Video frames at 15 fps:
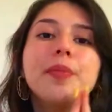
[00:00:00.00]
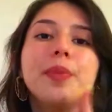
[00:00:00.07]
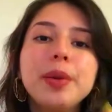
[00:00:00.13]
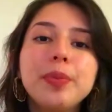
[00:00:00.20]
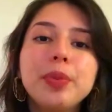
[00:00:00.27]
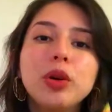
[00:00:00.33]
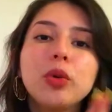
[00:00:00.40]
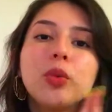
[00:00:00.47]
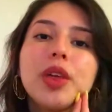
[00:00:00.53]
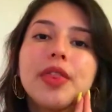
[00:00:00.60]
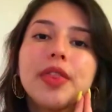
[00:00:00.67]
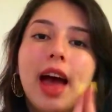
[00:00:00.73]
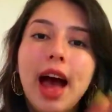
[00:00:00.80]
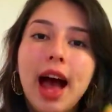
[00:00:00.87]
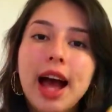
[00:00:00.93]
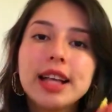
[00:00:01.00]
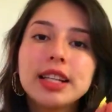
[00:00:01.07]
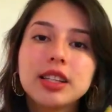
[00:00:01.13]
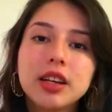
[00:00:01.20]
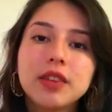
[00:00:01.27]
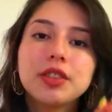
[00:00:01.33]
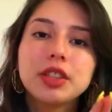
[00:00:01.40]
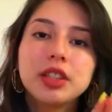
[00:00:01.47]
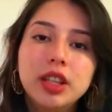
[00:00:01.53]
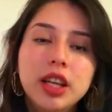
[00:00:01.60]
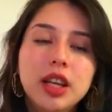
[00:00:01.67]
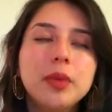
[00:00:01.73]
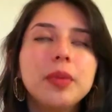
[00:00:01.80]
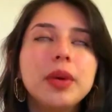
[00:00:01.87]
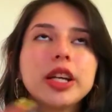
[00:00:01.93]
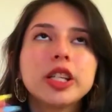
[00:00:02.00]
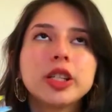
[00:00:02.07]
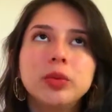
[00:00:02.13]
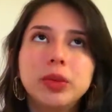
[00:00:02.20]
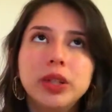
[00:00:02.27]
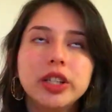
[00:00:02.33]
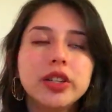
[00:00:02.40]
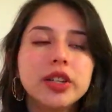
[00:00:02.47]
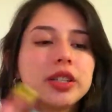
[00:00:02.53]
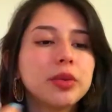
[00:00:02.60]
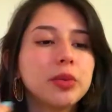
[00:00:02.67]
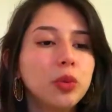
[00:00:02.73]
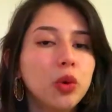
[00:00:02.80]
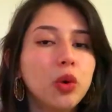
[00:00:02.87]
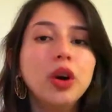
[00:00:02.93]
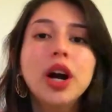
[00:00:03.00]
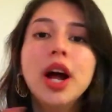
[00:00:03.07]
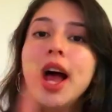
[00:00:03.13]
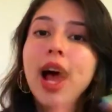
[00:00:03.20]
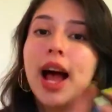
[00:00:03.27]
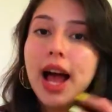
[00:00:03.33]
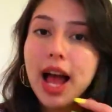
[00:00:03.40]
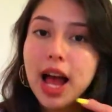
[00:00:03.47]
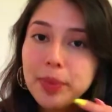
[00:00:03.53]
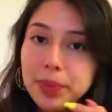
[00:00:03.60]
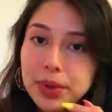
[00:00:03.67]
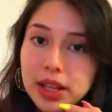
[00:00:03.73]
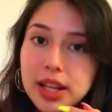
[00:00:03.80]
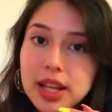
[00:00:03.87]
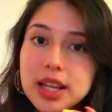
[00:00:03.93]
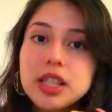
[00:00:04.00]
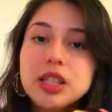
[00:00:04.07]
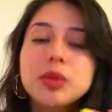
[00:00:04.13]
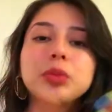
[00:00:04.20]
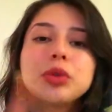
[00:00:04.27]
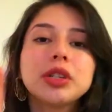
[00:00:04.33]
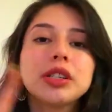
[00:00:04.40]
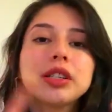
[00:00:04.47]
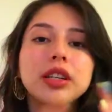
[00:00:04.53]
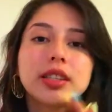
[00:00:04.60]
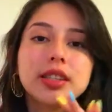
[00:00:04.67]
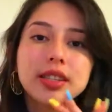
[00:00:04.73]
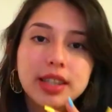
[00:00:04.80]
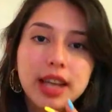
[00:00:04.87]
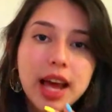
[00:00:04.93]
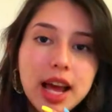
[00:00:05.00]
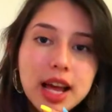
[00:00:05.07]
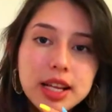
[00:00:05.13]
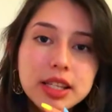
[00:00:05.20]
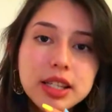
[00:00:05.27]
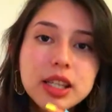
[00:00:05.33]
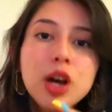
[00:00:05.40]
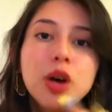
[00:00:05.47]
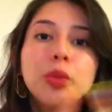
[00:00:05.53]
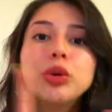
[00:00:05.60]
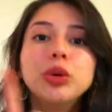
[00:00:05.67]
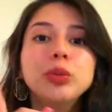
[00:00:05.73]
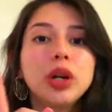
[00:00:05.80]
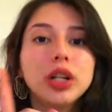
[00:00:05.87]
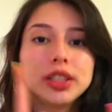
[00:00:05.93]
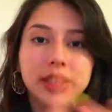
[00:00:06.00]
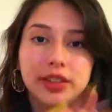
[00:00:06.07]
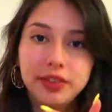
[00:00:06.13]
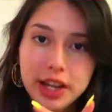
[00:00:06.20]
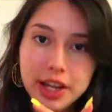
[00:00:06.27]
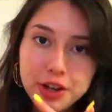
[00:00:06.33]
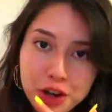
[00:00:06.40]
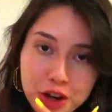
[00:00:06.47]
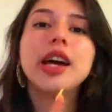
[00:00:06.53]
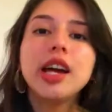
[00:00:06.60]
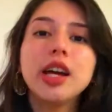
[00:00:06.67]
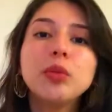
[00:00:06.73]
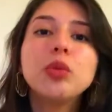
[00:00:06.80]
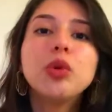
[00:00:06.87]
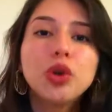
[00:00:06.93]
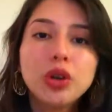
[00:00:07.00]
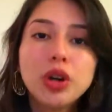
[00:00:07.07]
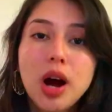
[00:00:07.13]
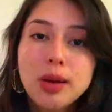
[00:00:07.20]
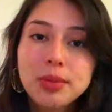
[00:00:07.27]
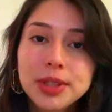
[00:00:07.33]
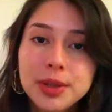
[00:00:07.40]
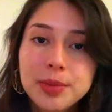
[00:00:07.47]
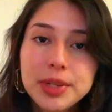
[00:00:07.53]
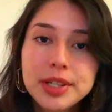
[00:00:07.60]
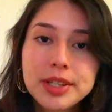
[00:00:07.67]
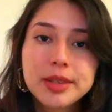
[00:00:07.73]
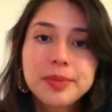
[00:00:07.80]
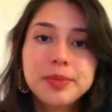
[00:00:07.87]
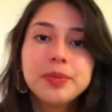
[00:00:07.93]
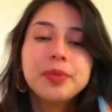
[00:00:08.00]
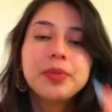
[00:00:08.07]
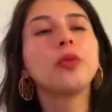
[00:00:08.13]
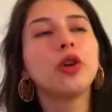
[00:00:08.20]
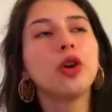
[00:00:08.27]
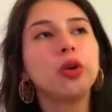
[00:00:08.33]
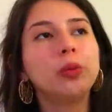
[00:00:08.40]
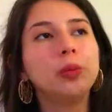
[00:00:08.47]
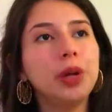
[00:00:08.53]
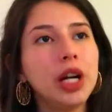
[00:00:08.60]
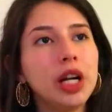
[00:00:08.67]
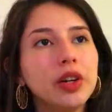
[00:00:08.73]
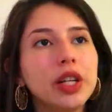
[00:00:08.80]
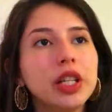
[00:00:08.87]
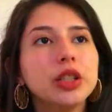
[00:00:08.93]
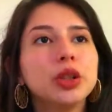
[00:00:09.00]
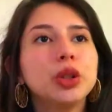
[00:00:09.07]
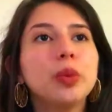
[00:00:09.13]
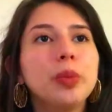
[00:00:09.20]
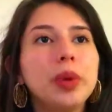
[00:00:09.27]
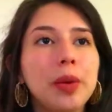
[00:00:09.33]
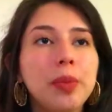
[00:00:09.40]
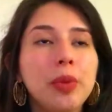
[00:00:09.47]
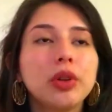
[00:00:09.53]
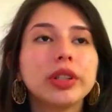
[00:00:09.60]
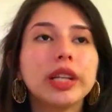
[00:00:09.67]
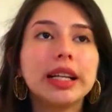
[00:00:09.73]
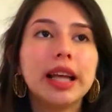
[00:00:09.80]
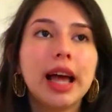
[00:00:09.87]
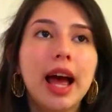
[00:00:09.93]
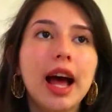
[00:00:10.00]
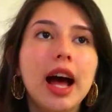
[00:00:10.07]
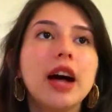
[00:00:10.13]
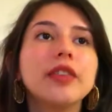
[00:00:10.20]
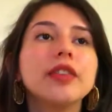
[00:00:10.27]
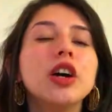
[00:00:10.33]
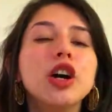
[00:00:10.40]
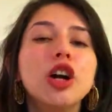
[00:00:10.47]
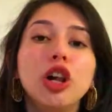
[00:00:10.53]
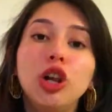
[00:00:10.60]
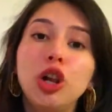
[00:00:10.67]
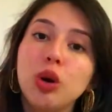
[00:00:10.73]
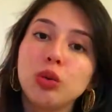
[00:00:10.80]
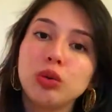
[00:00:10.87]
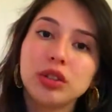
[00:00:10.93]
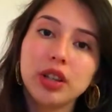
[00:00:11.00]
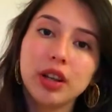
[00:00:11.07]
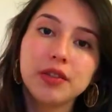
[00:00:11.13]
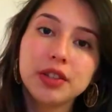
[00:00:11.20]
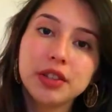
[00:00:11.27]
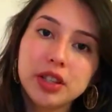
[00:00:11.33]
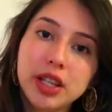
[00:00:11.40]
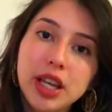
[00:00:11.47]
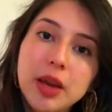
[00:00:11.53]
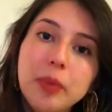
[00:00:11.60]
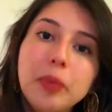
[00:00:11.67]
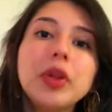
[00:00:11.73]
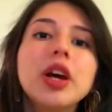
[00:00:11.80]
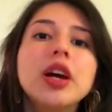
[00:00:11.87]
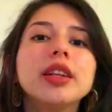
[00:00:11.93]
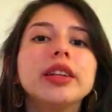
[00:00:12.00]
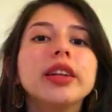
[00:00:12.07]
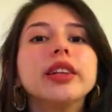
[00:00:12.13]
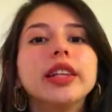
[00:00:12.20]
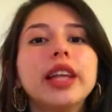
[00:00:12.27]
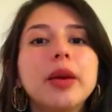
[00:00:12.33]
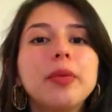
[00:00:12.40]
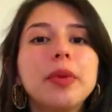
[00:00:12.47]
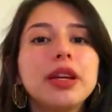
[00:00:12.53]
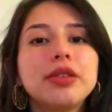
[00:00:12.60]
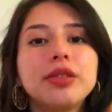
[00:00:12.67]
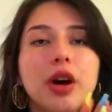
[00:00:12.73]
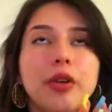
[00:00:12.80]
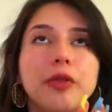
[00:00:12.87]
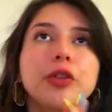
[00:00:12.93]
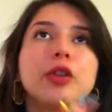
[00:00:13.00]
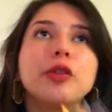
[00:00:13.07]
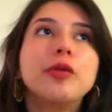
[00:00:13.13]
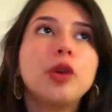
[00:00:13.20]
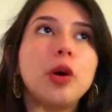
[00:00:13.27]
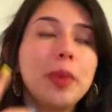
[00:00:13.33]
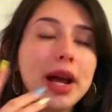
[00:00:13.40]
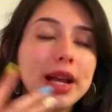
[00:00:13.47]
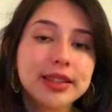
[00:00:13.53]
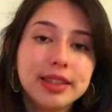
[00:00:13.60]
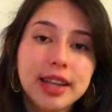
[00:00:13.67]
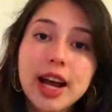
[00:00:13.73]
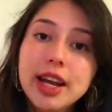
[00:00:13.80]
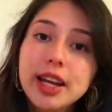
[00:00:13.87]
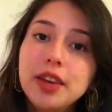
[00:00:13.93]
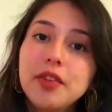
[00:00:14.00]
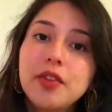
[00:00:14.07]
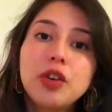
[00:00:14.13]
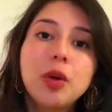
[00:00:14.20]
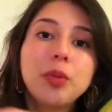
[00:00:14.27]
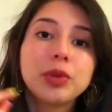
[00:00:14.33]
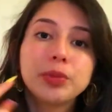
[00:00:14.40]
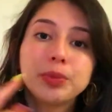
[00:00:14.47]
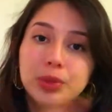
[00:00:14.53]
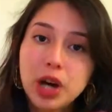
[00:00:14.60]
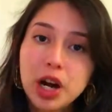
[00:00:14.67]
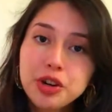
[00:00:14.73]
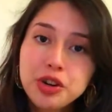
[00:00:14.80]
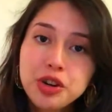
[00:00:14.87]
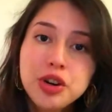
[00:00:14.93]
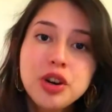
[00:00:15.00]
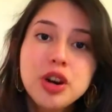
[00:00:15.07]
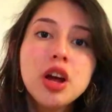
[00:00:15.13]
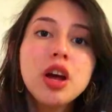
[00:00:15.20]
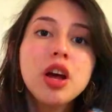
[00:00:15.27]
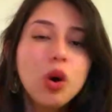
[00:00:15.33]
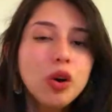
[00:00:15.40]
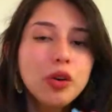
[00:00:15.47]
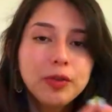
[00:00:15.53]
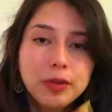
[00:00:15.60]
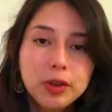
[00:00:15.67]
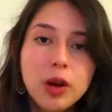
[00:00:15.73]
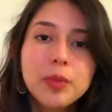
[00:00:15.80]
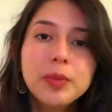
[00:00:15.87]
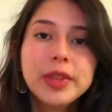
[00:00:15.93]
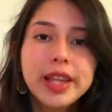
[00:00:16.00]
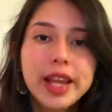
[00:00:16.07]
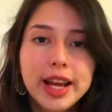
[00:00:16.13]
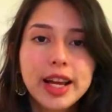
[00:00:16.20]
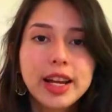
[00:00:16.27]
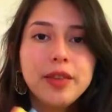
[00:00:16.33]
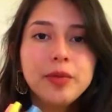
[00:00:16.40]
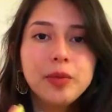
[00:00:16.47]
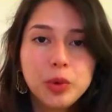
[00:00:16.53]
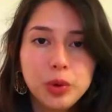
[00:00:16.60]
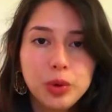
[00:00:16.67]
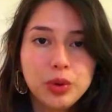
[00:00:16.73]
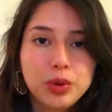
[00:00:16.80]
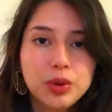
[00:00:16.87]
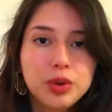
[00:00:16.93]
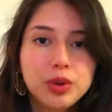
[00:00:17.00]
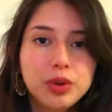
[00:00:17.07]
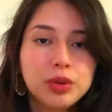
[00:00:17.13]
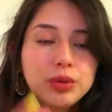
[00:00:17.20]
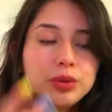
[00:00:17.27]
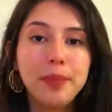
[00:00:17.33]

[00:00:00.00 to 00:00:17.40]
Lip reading: People with high self-esteem experience more happiness, more success, more motivation, and more optimism, comparing to people that have low self-esteem, that they may suffer from anxiety, from depression, or from negative moods.